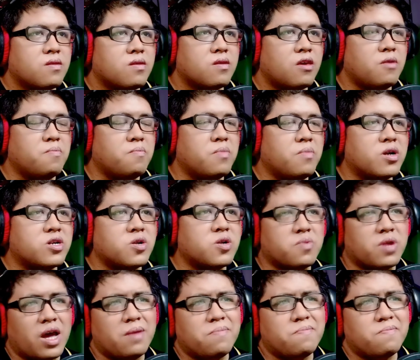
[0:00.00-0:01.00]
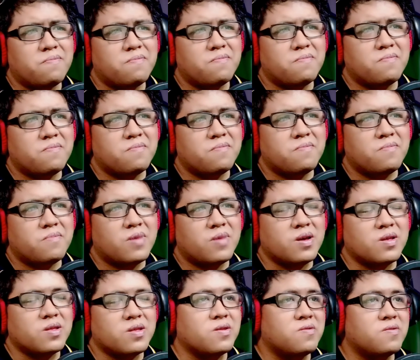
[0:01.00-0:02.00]
a mushroom cap. I
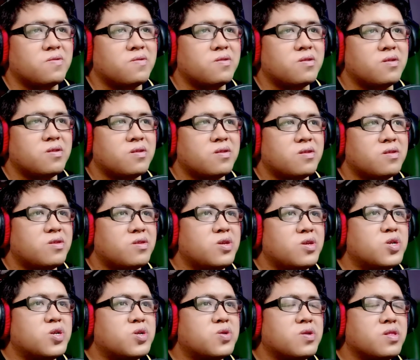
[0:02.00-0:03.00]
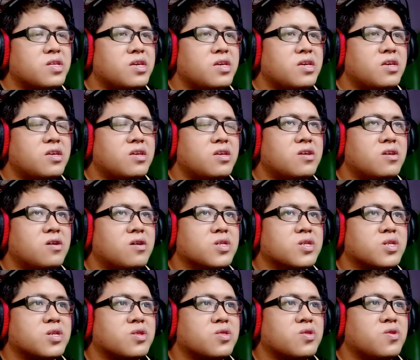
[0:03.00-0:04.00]
don't know. Usually
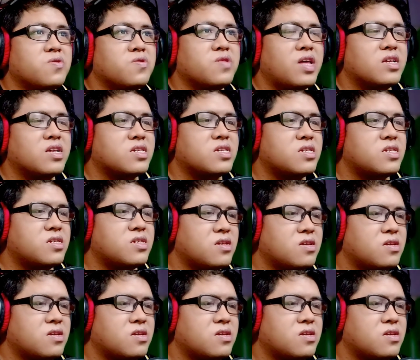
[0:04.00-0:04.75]
also known as